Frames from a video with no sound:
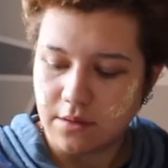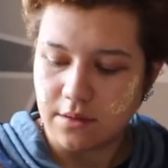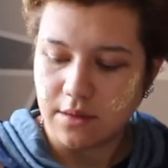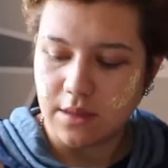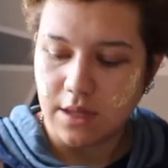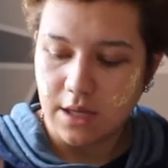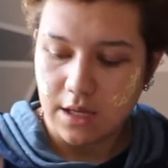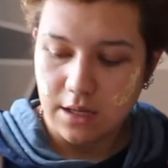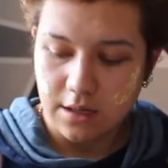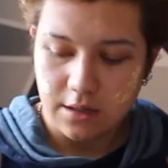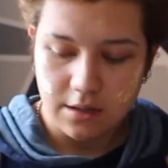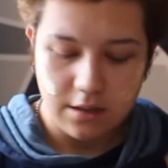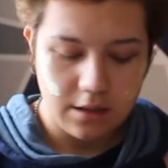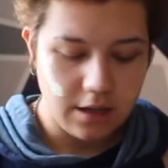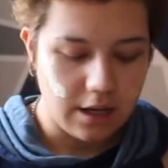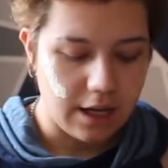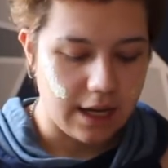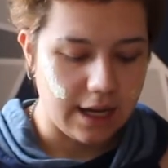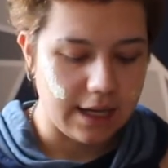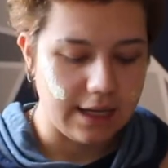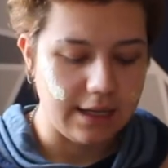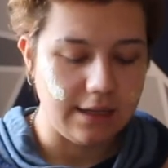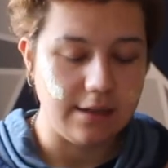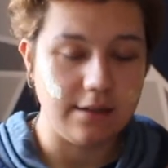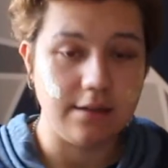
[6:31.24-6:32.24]
Then
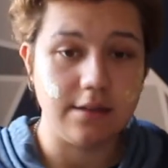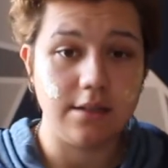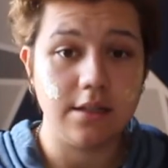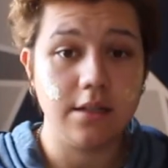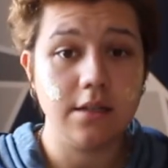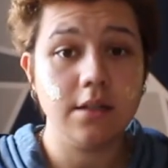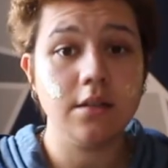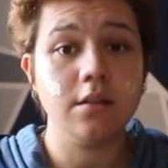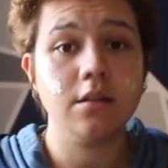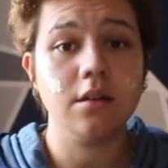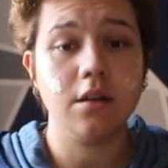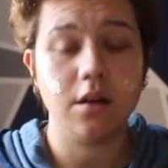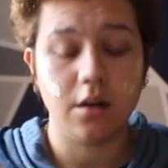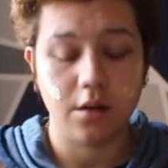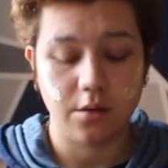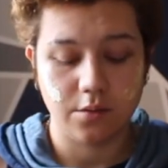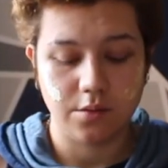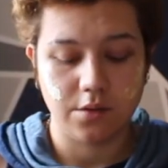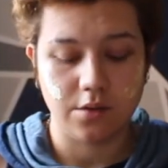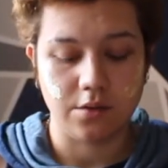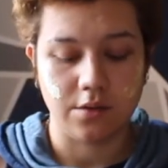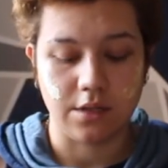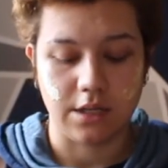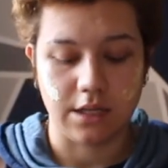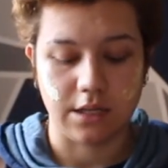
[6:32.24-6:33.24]
I didn't go
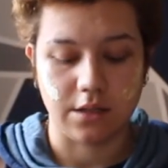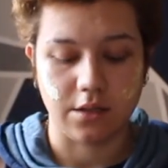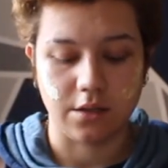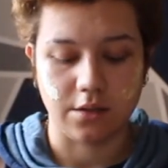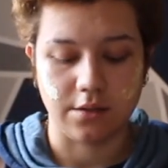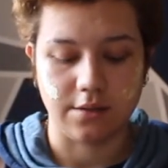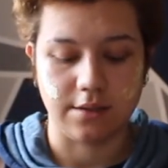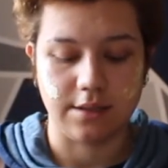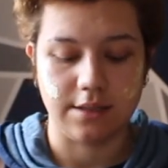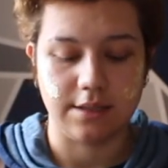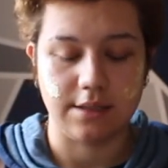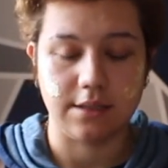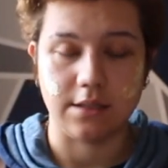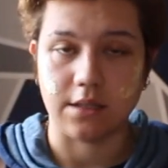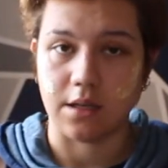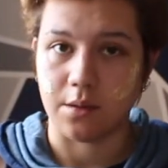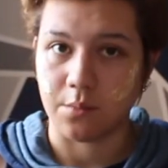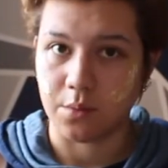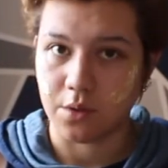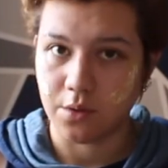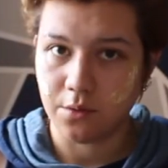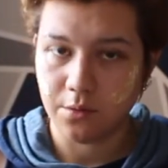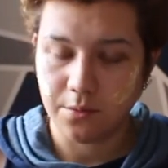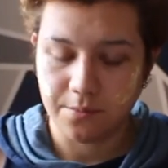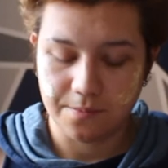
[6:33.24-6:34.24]
to NERCON
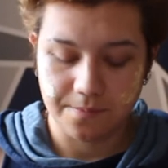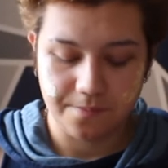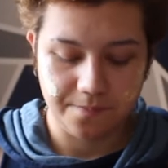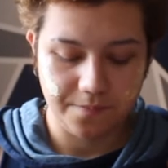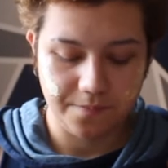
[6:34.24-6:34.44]
Summer.